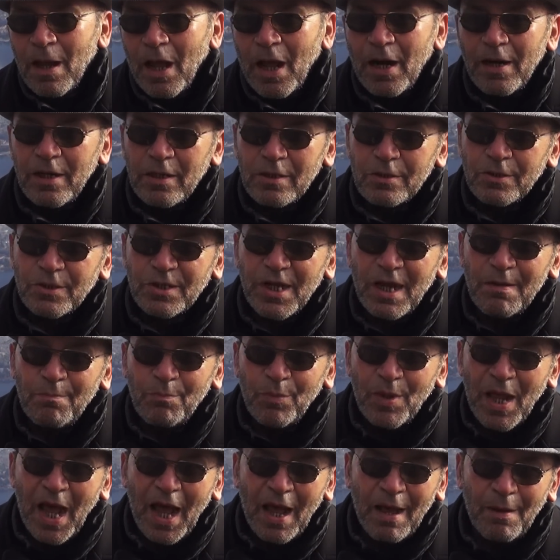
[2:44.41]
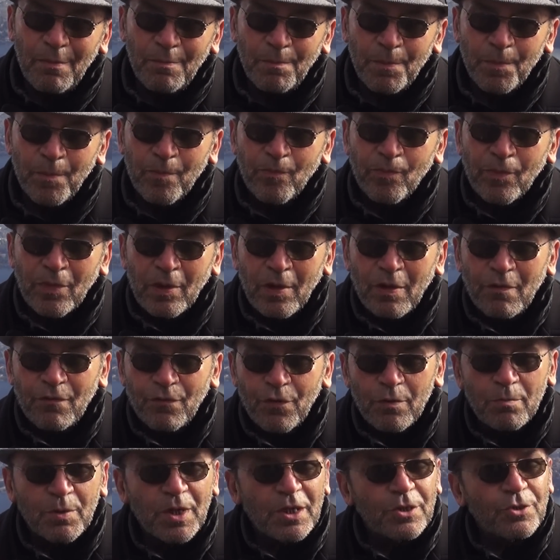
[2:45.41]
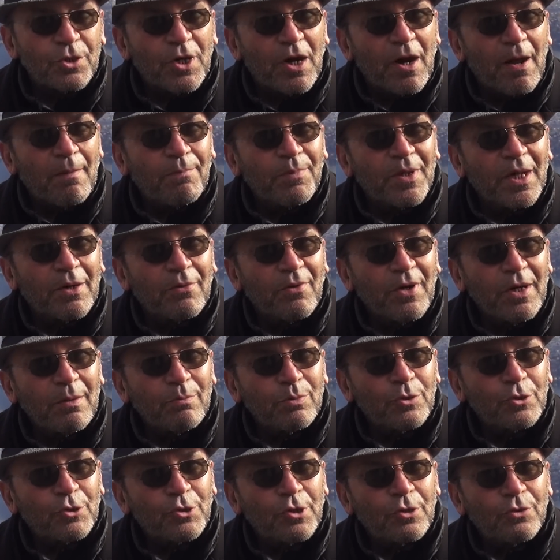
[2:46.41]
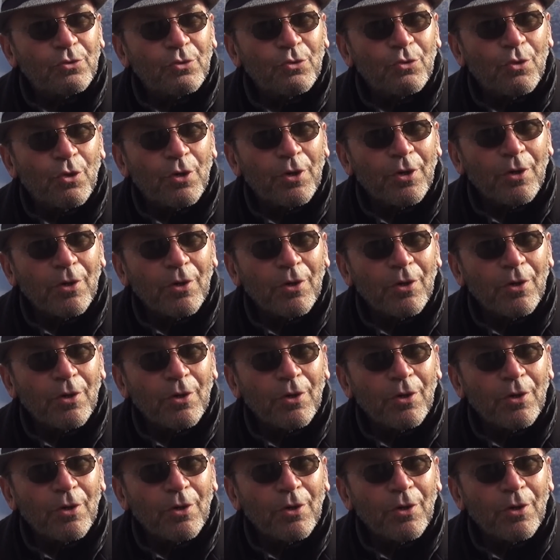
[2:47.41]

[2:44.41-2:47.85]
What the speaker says: And at the same time, from Ganchen Rinpoche too,